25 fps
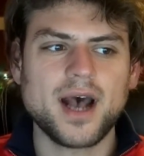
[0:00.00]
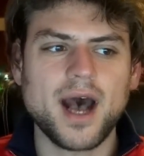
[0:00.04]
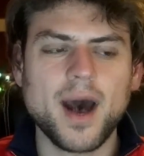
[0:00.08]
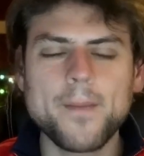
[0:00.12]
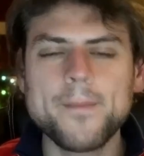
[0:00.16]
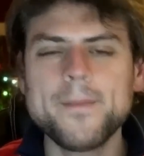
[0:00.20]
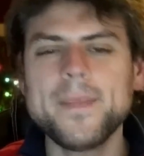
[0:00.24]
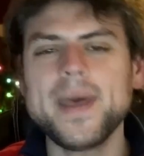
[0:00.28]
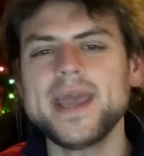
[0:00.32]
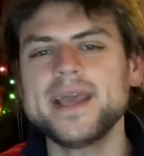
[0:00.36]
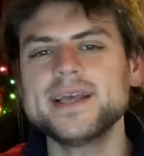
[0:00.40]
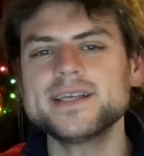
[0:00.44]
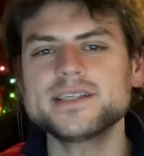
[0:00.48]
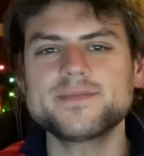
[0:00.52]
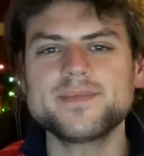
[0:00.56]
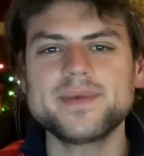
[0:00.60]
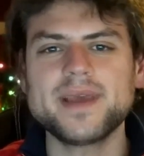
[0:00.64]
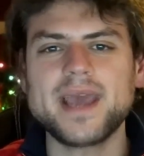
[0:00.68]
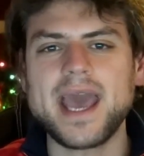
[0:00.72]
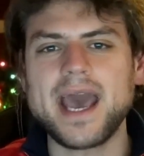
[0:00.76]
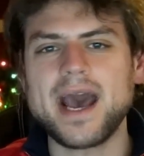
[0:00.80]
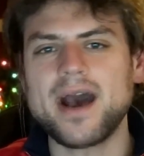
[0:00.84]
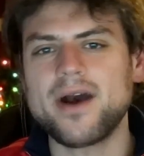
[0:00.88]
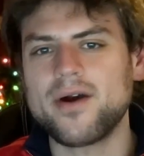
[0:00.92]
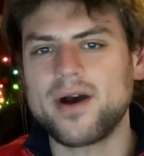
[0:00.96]
amazed
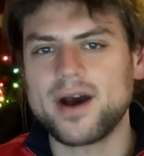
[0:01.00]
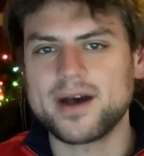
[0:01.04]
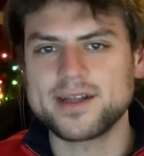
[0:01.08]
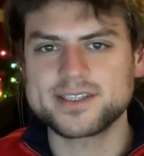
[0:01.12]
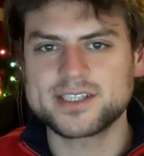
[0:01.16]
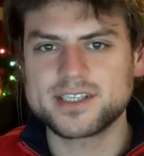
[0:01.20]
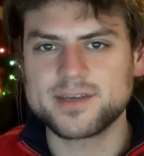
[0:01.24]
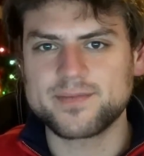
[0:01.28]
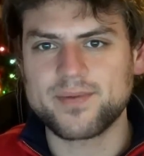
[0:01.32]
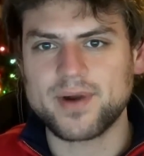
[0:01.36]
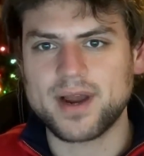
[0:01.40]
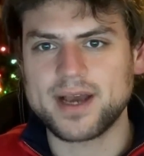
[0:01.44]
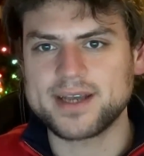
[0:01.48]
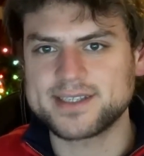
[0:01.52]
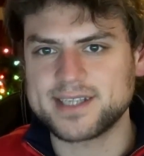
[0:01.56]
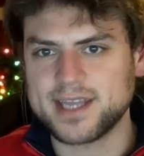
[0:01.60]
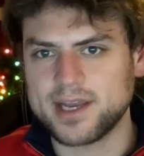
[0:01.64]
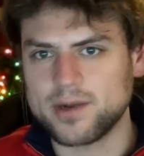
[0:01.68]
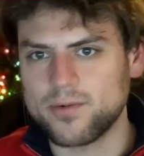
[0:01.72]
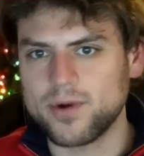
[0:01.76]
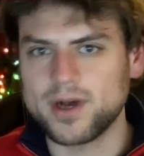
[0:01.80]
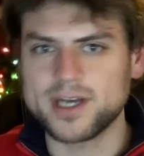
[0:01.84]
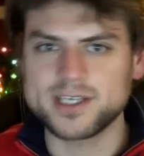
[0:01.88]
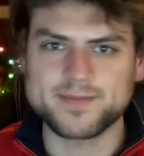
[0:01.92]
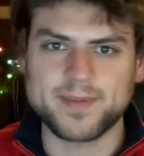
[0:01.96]
me how unsurprised
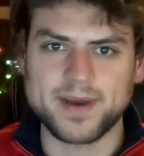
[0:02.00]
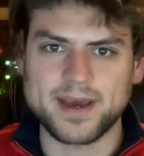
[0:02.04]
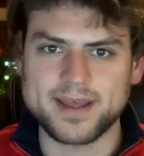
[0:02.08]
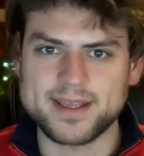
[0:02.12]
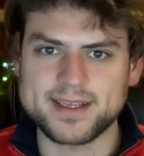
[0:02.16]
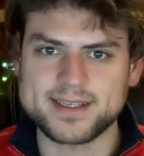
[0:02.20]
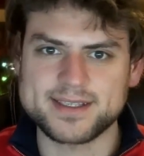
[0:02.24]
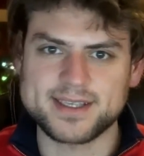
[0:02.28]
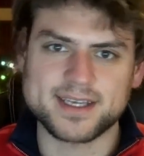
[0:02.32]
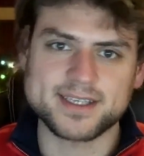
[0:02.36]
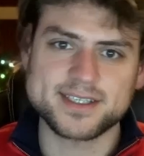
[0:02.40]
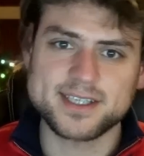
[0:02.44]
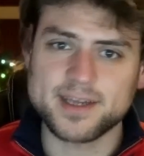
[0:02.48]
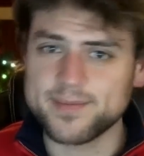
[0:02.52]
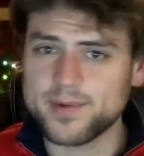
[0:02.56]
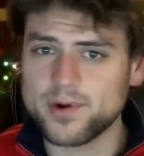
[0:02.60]
I was by these things.